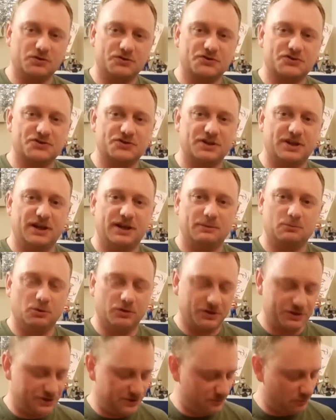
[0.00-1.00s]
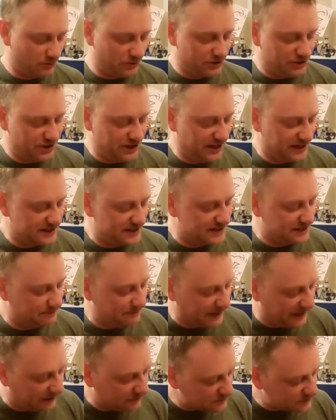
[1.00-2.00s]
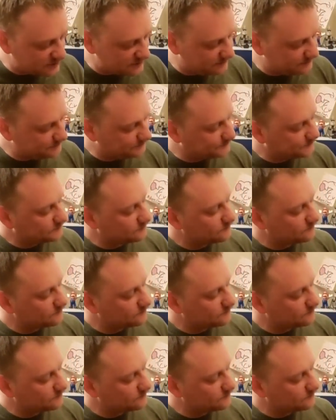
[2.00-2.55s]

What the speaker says: what the GX is about.